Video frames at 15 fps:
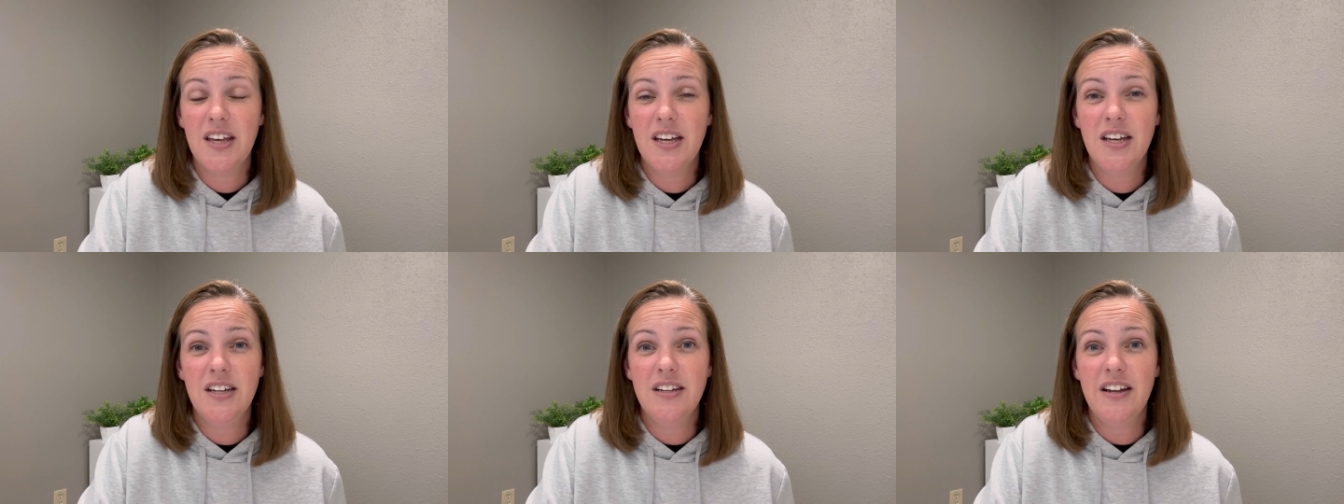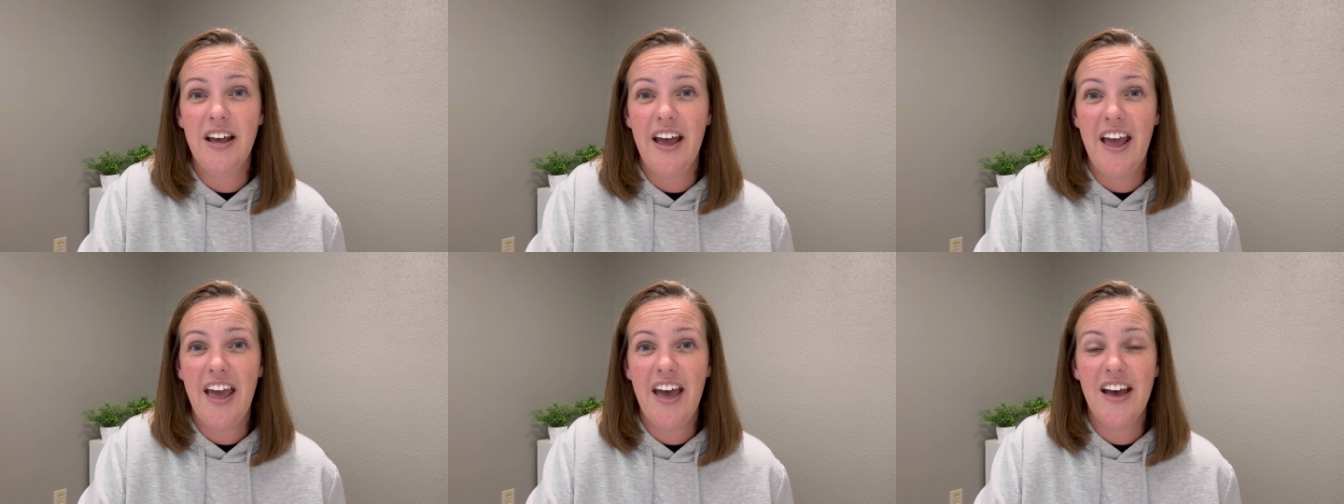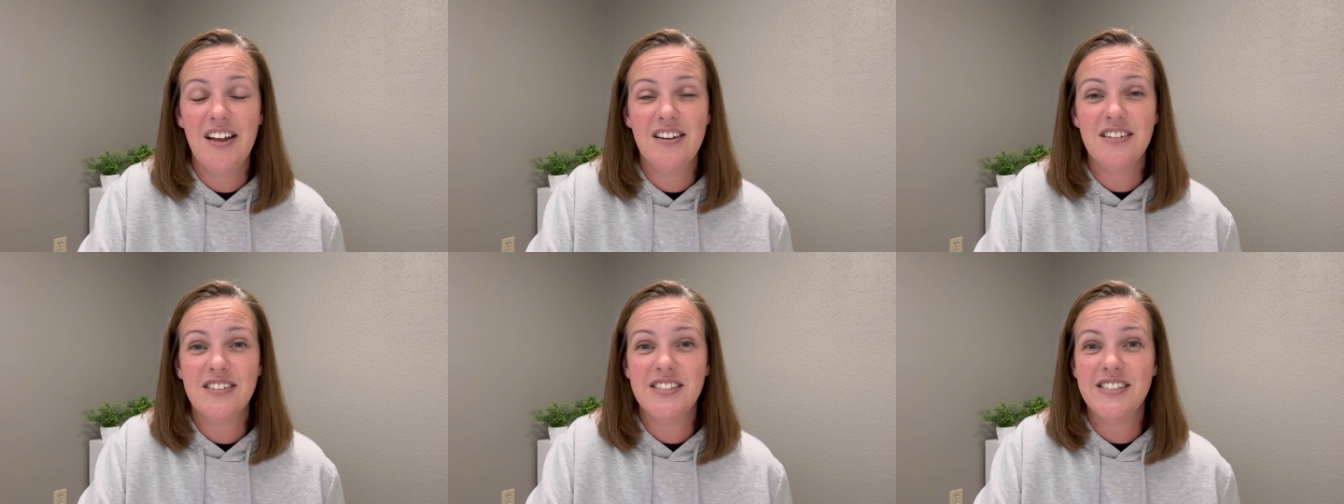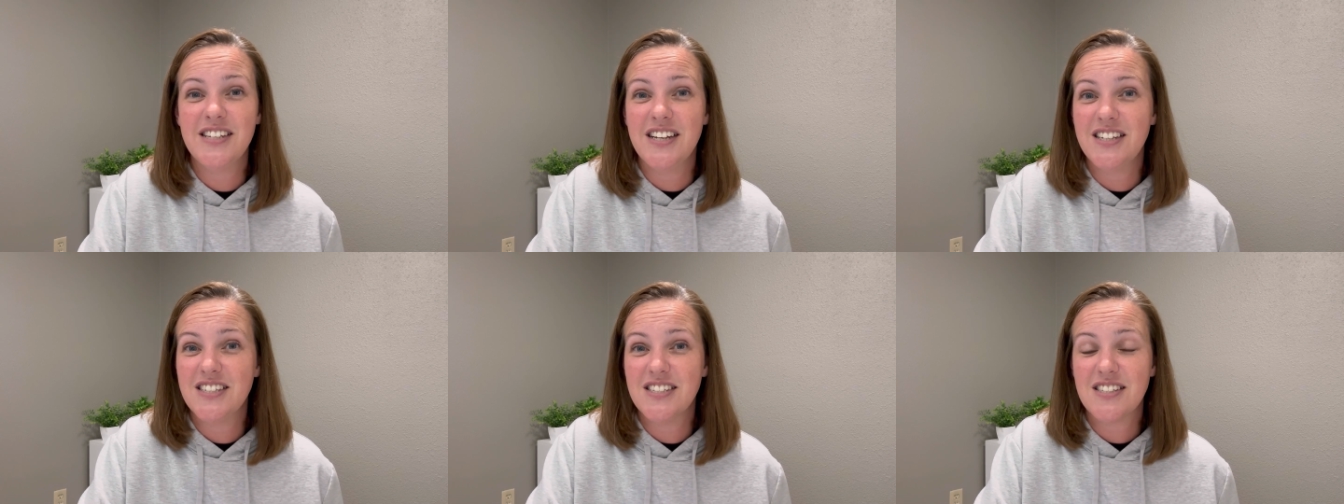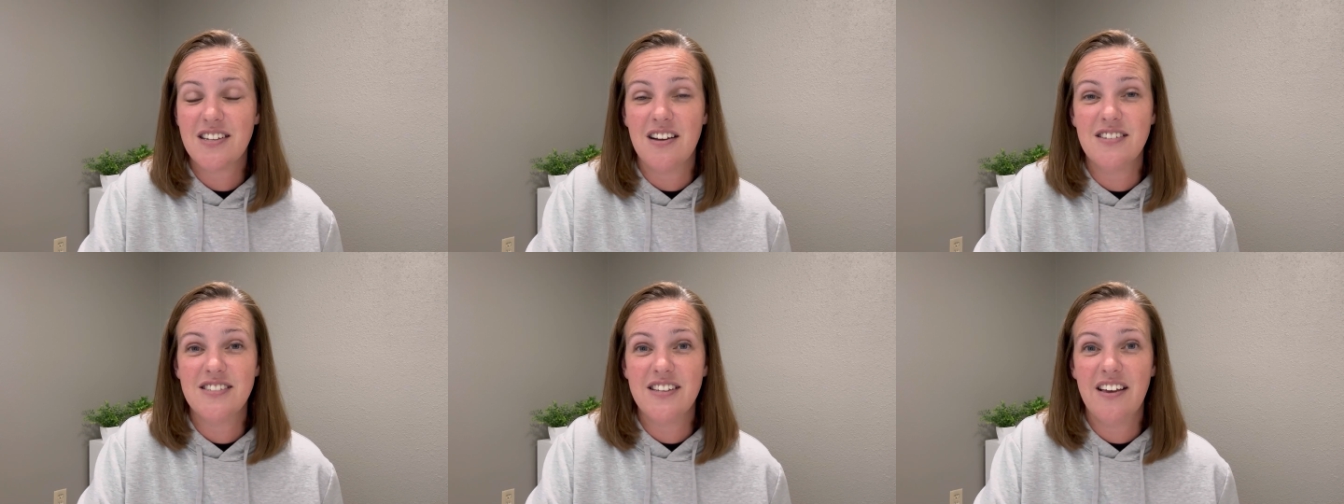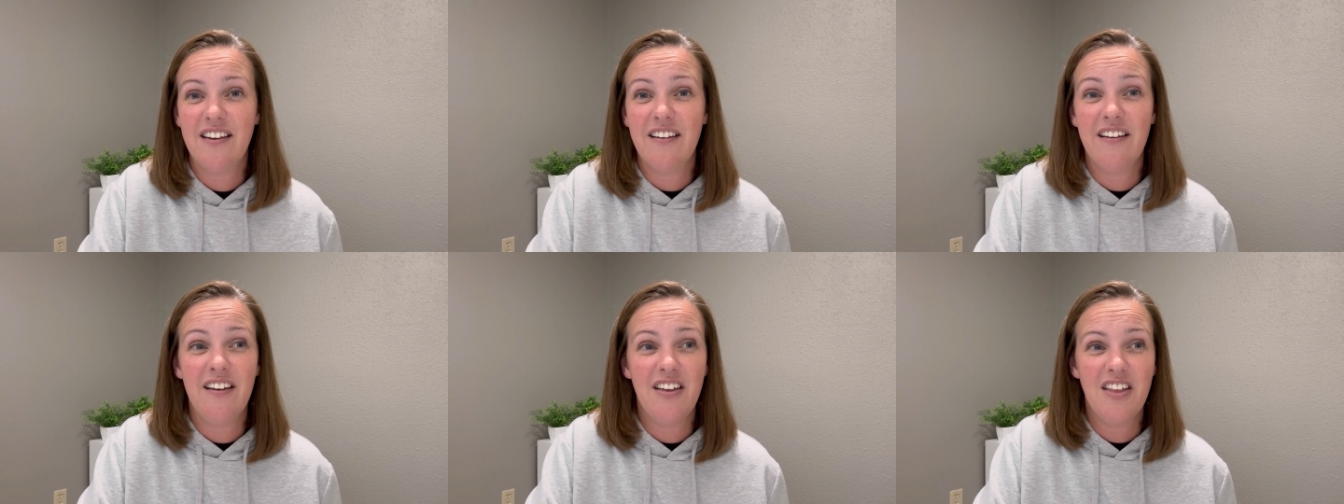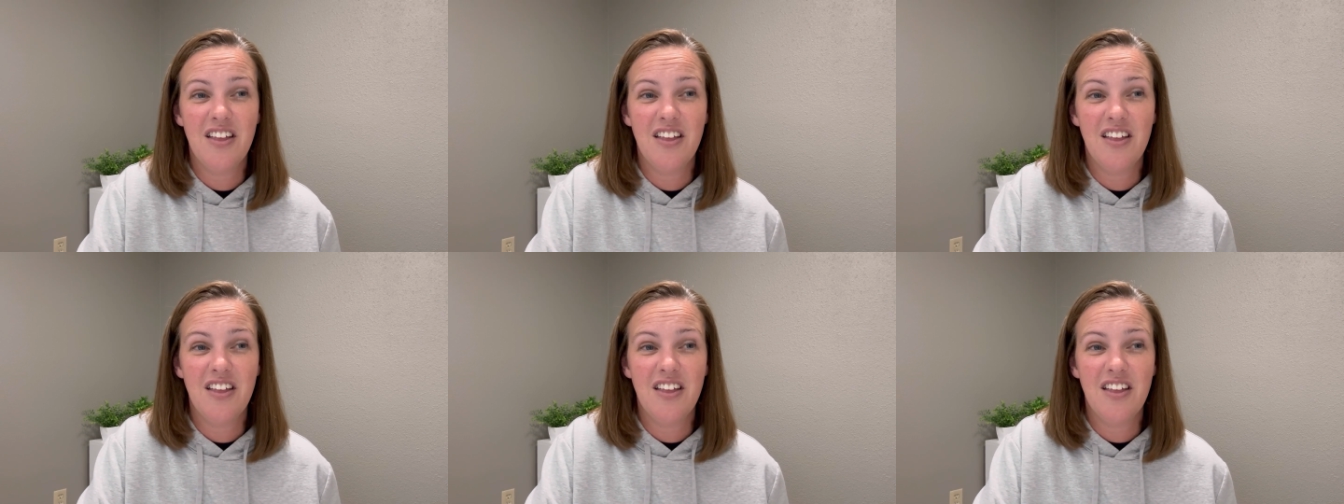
in and discussing